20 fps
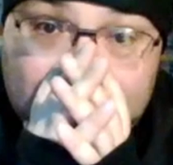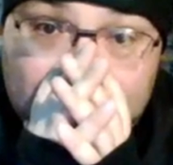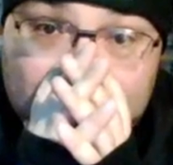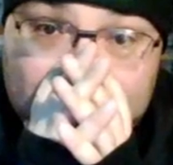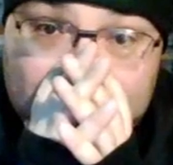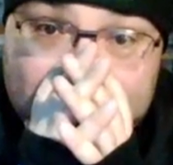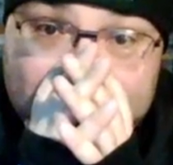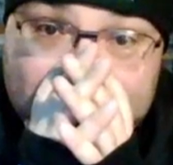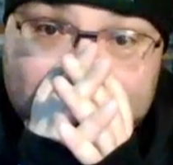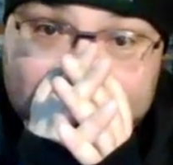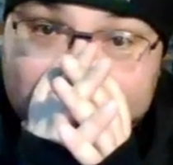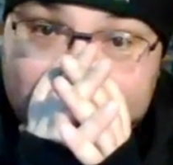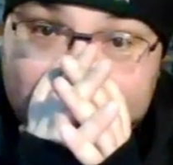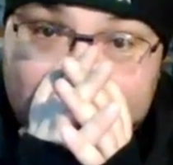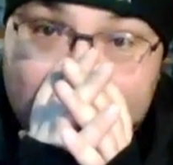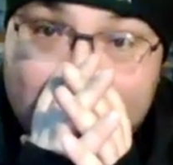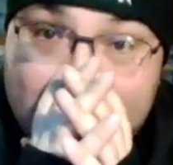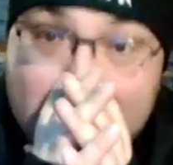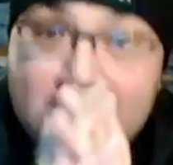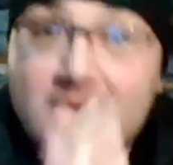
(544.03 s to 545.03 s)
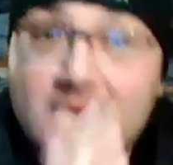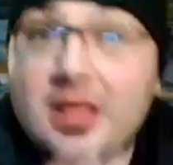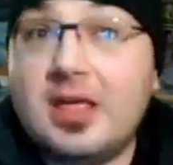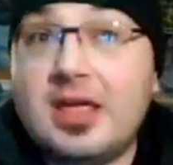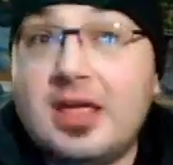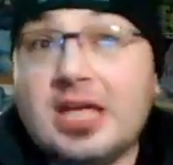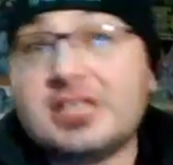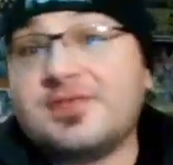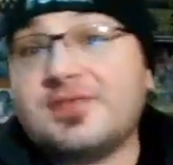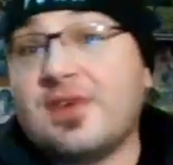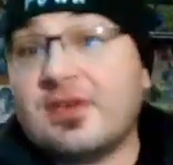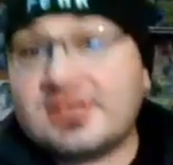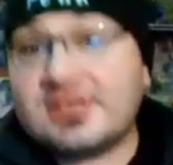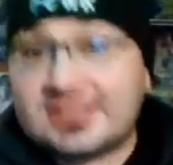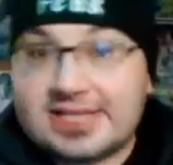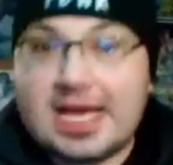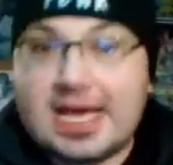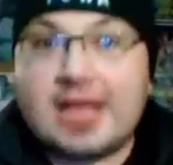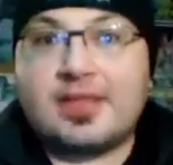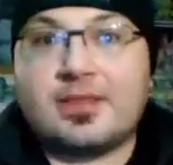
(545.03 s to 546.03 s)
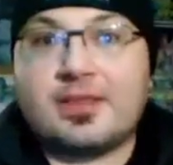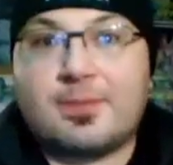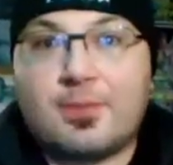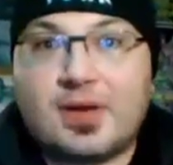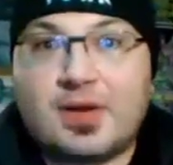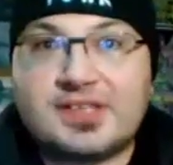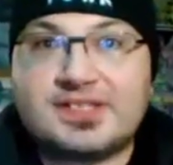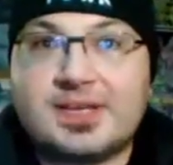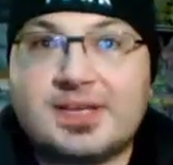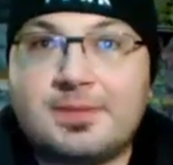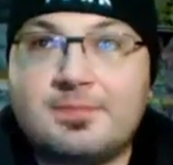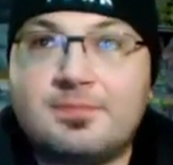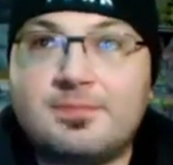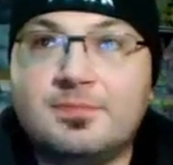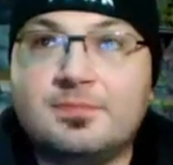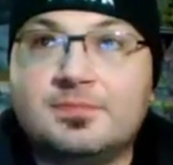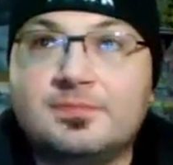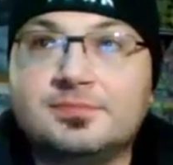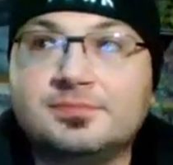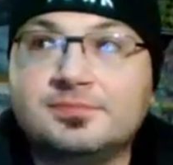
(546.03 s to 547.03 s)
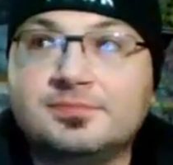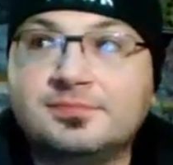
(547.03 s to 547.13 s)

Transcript: I don't want to get into that. It's very sad and depressing,